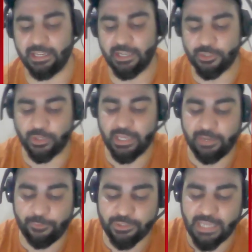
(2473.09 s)
So here if
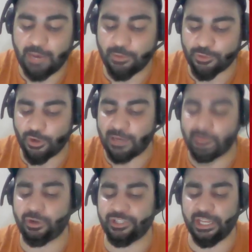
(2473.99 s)
you see, I was talking
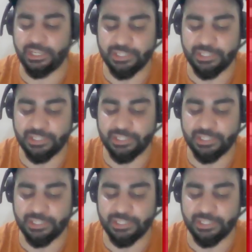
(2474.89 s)
about change.